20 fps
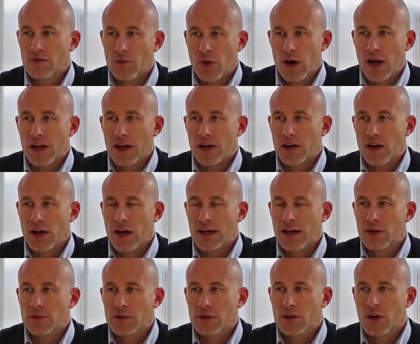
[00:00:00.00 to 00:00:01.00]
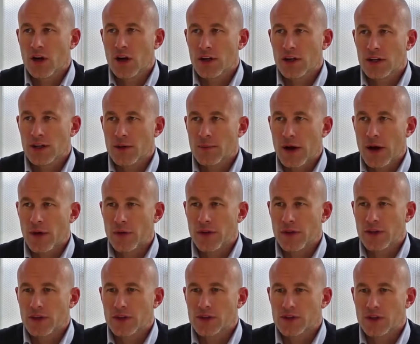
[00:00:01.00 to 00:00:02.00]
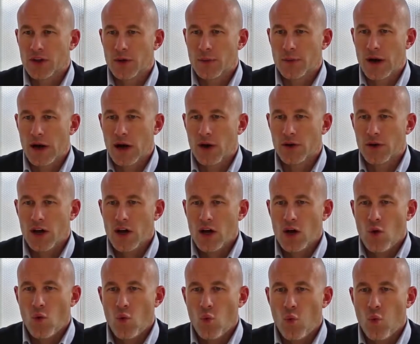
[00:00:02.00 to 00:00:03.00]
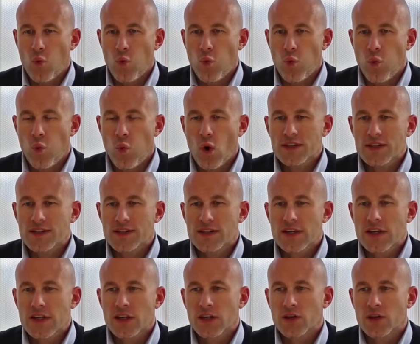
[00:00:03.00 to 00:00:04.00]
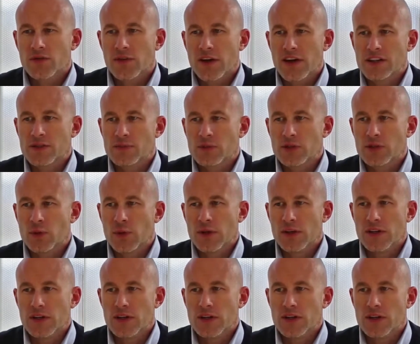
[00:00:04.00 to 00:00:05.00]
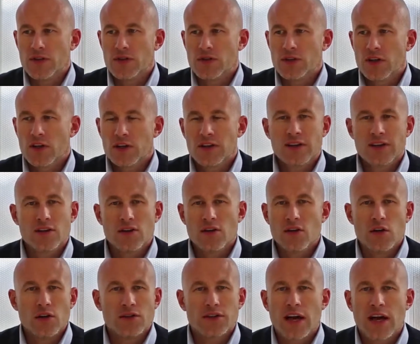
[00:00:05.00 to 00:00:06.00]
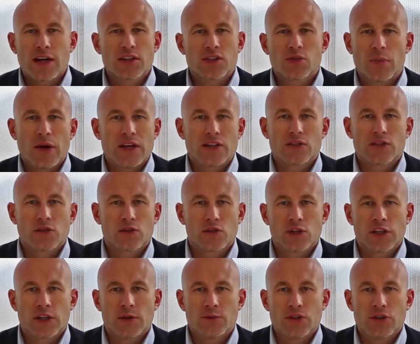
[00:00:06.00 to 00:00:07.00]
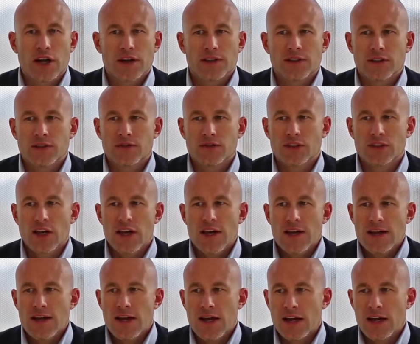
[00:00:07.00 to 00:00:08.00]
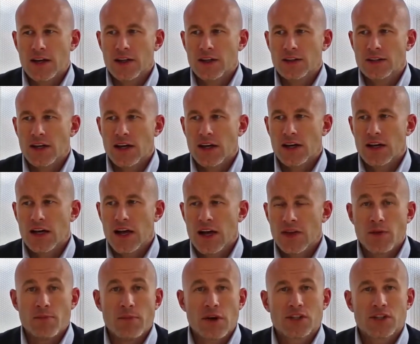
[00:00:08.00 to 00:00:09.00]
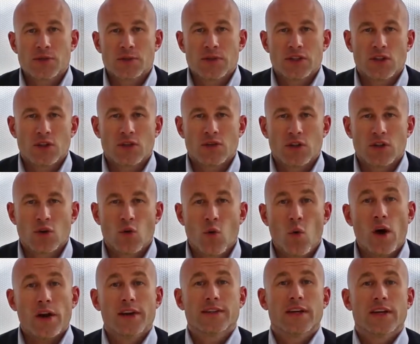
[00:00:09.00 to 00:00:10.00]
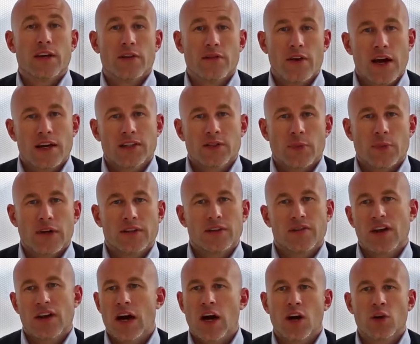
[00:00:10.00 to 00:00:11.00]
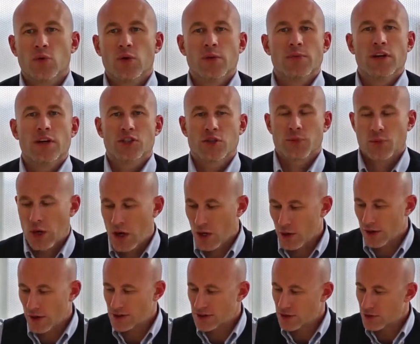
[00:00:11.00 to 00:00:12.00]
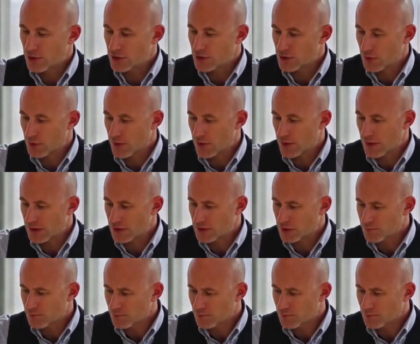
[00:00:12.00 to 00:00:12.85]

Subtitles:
mine and I had been talking about this, about what's the interface between these text-based learning objectives and the measurement, the quantitative aspect of it. How do we measure progress in those sort of things?